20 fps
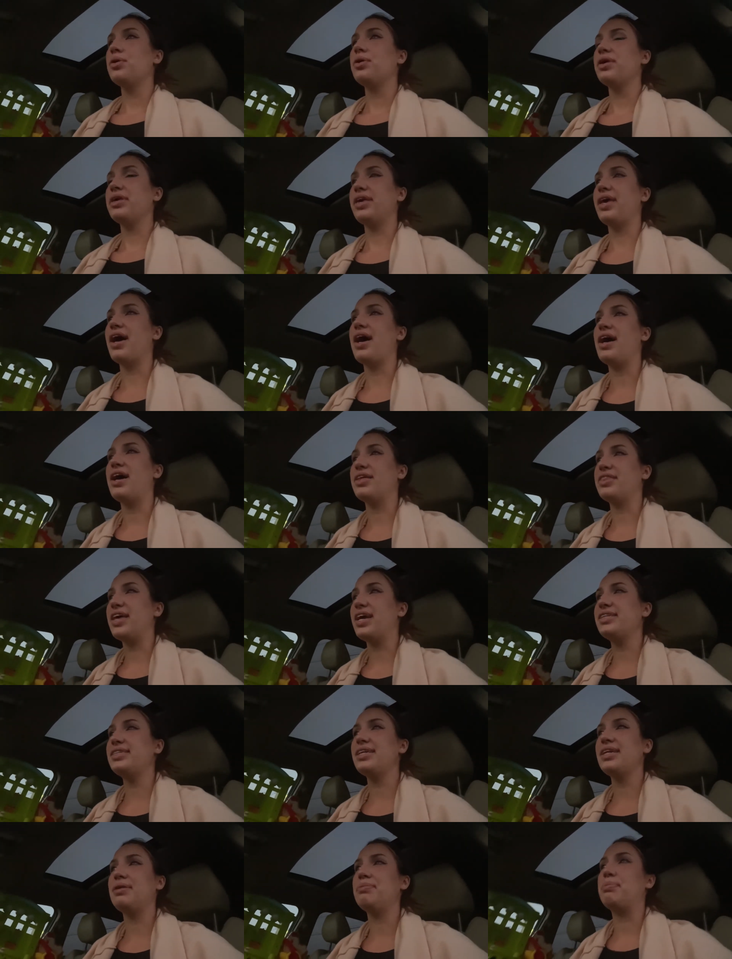Yeah, they
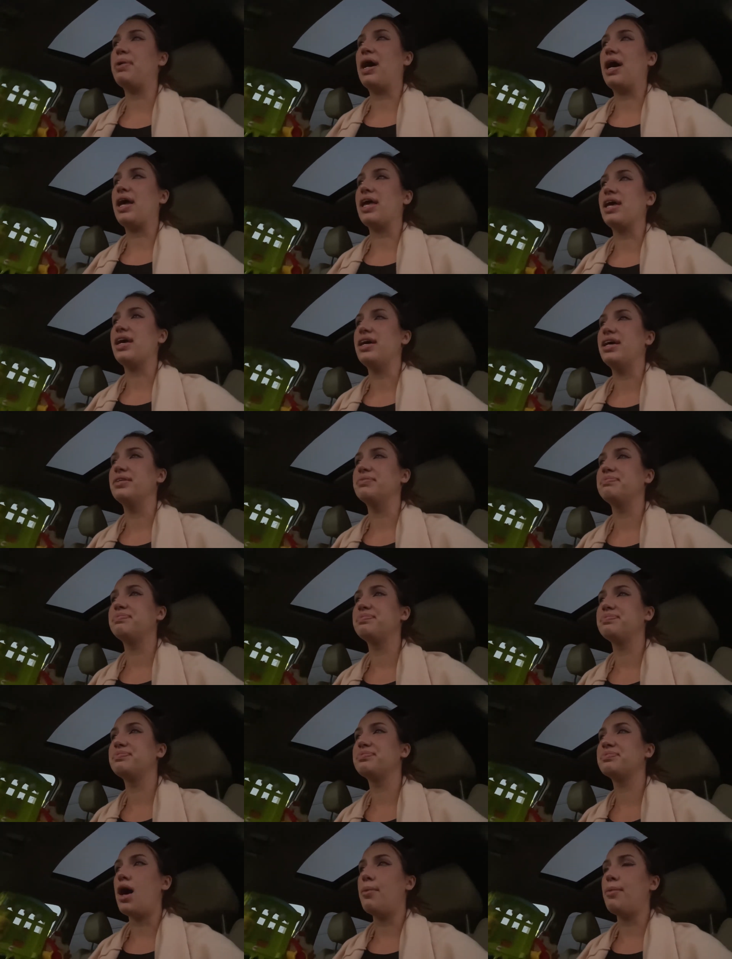didn't buy it.
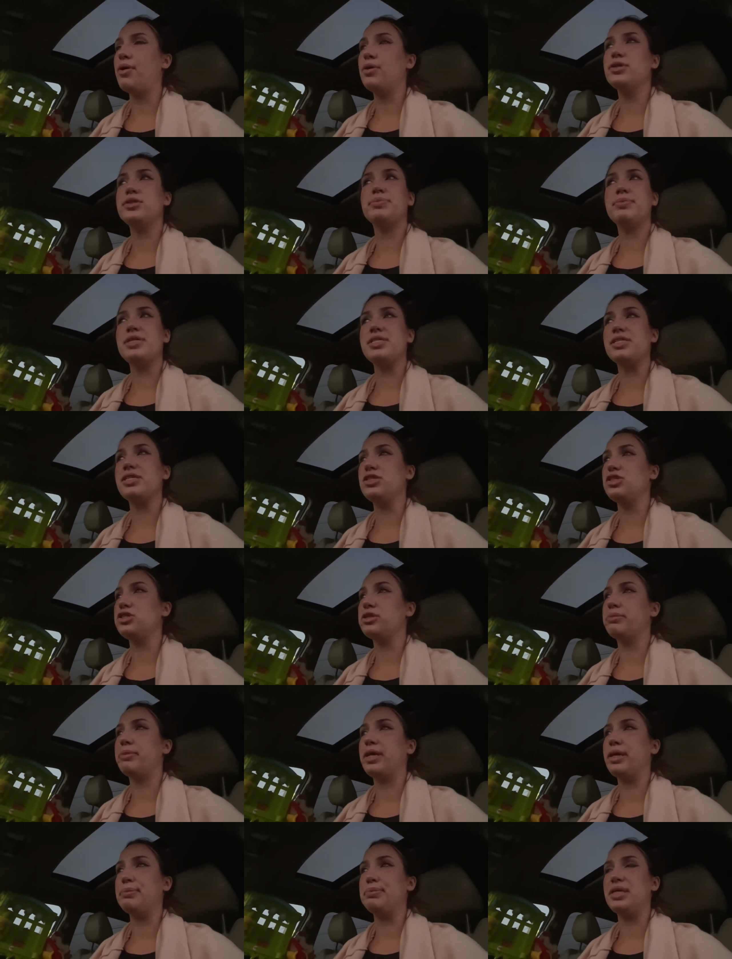Um, it was missing too
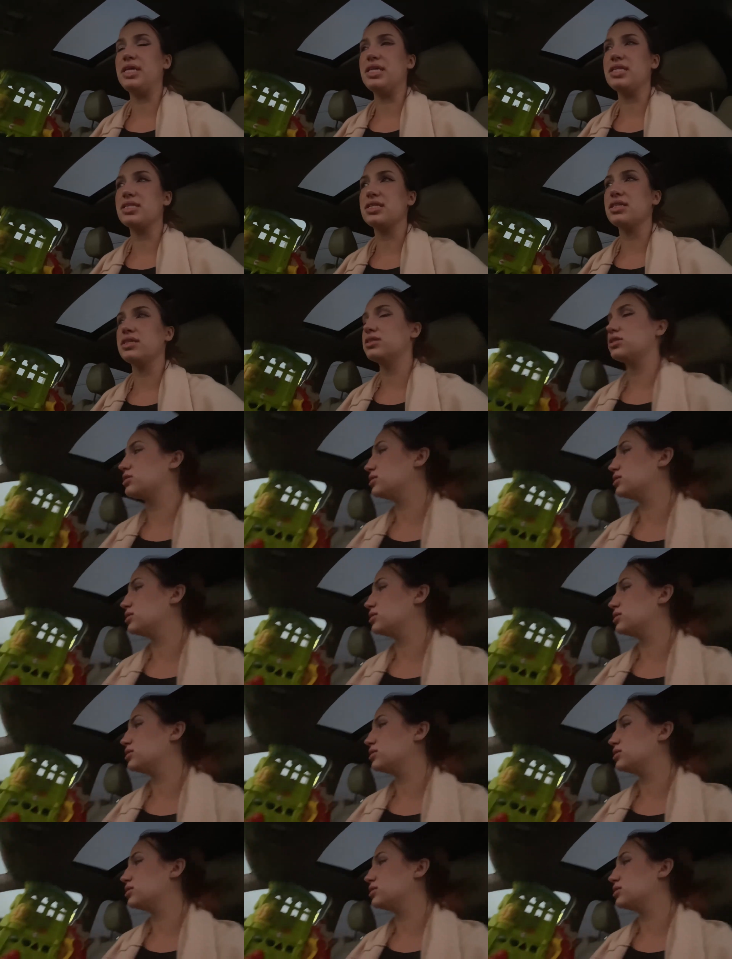many pieces.